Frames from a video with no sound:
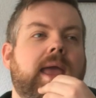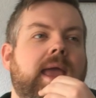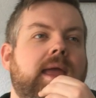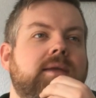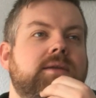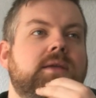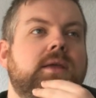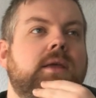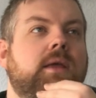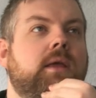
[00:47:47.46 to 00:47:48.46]
and
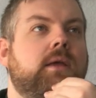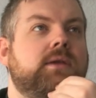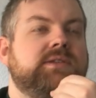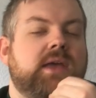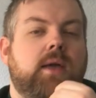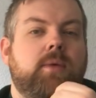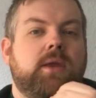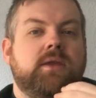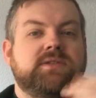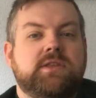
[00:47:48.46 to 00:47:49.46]

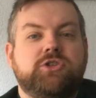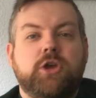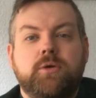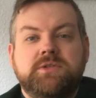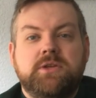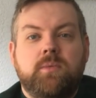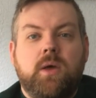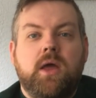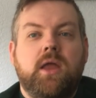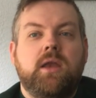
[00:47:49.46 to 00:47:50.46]
Simon is the chosen
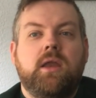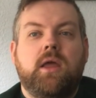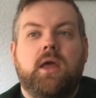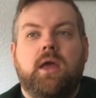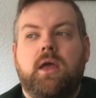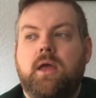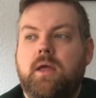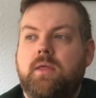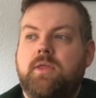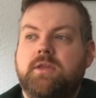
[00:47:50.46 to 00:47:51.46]
one
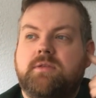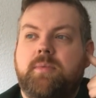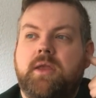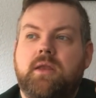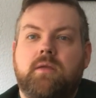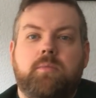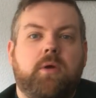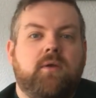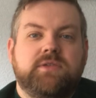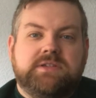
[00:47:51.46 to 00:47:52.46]
that's been
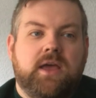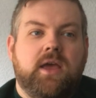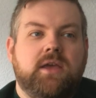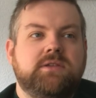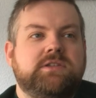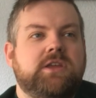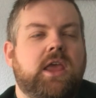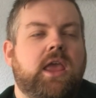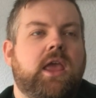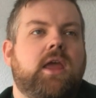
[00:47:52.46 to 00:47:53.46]
prophesized,
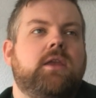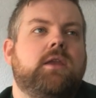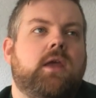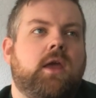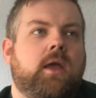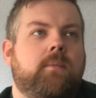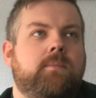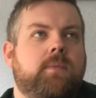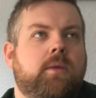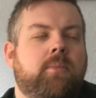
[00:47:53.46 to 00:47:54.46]
and
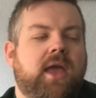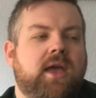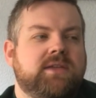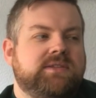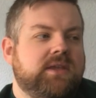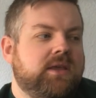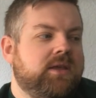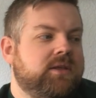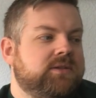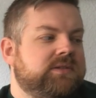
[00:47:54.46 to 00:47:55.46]
Baz
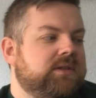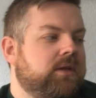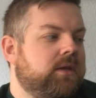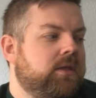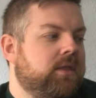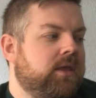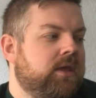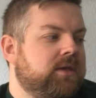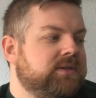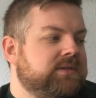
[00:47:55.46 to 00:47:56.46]
is
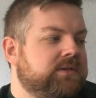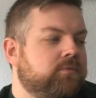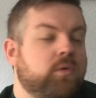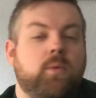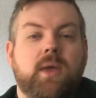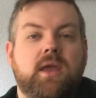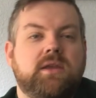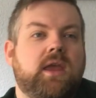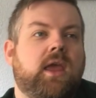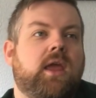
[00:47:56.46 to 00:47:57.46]
his
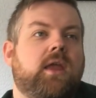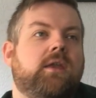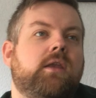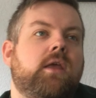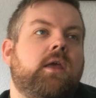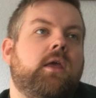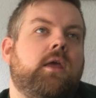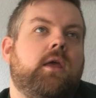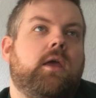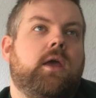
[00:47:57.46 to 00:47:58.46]
roommate and
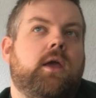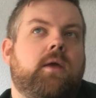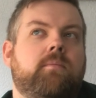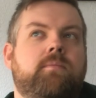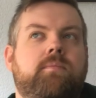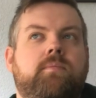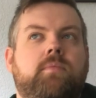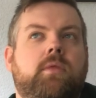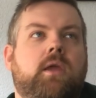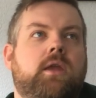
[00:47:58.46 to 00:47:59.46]

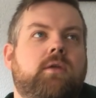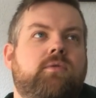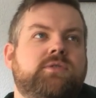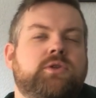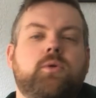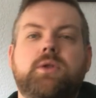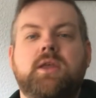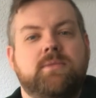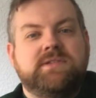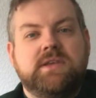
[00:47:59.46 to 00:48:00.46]
kind of school
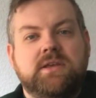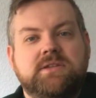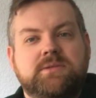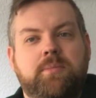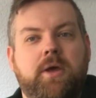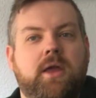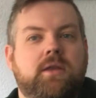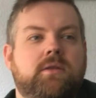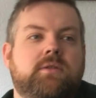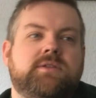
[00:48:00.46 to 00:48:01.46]
nemesis,
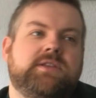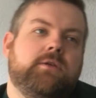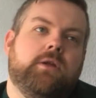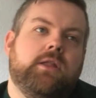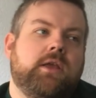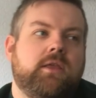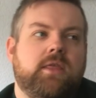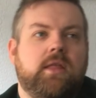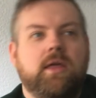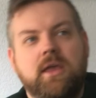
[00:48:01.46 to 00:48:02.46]
but secretly
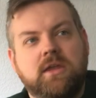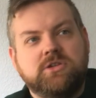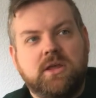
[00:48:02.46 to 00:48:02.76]
they like each